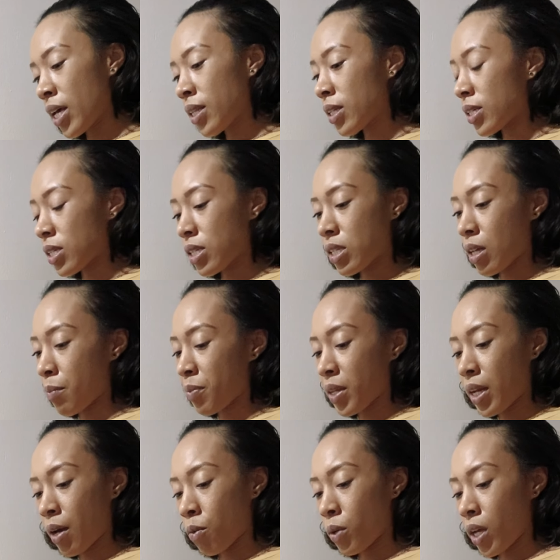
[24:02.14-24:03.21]
this is something
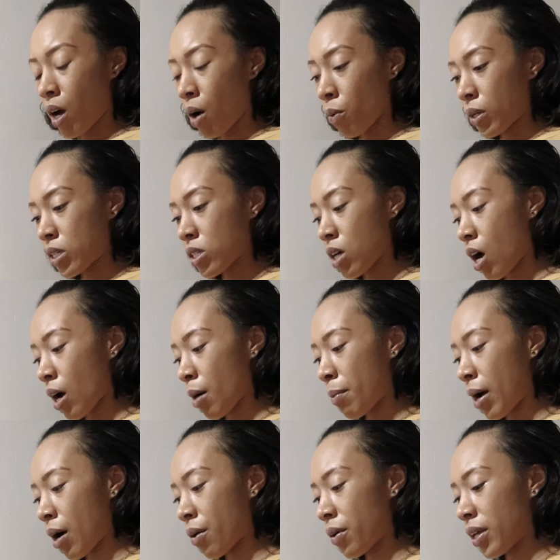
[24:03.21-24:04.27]
that we always talk
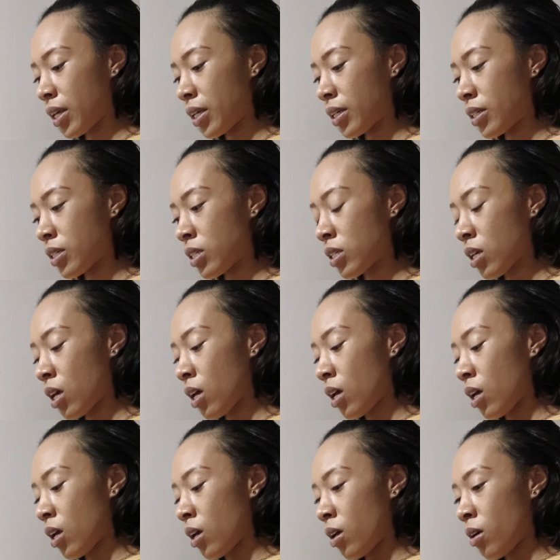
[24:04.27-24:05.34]
about, is
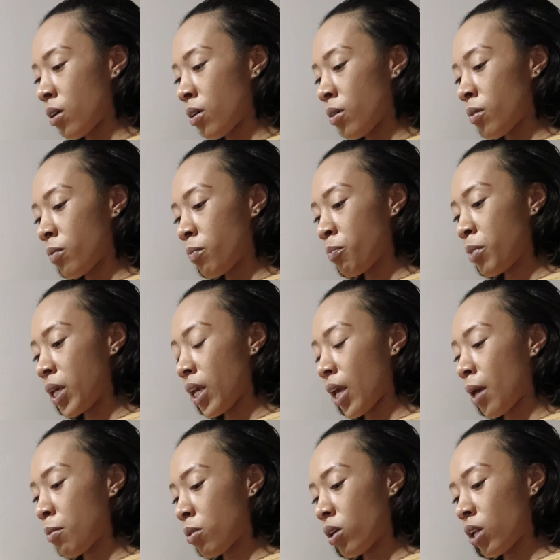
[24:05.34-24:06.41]
being
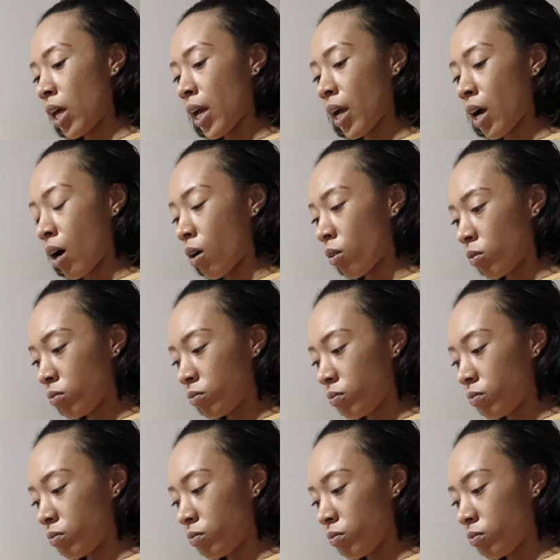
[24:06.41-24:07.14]
able to let go.